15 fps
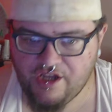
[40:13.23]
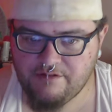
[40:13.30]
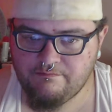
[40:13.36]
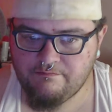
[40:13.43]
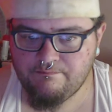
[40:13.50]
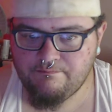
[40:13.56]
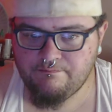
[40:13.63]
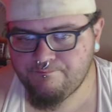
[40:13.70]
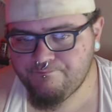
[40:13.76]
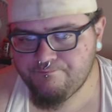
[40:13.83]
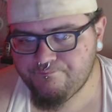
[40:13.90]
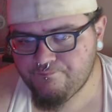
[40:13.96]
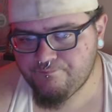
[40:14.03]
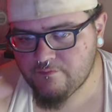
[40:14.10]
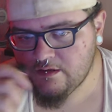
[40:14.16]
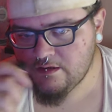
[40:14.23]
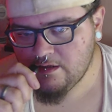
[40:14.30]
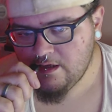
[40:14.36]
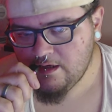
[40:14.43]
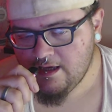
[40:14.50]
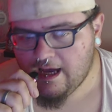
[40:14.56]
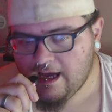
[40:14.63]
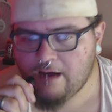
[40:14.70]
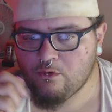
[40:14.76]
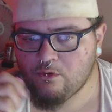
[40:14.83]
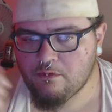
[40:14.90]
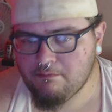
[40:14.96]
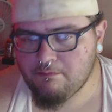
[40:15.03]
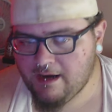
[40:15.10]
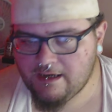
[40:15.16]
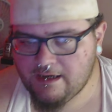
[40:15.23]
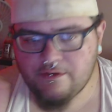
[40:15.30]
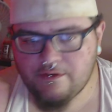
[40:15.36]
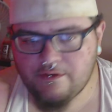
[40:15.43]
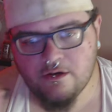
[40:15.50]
I will admire the ocean from the beach.